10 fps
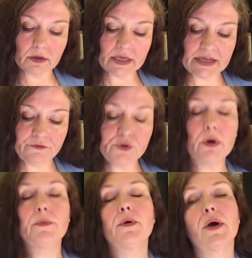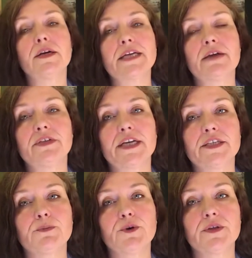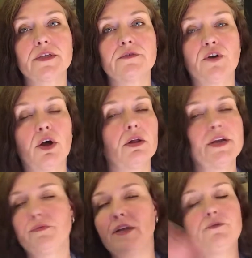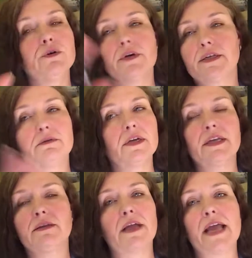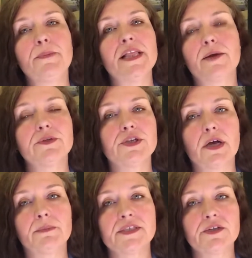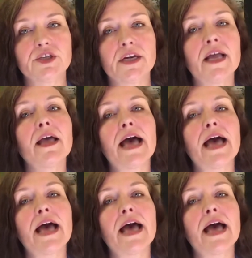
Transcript: If you are required to have a textbook this fall, if you're in AP Language and Composition,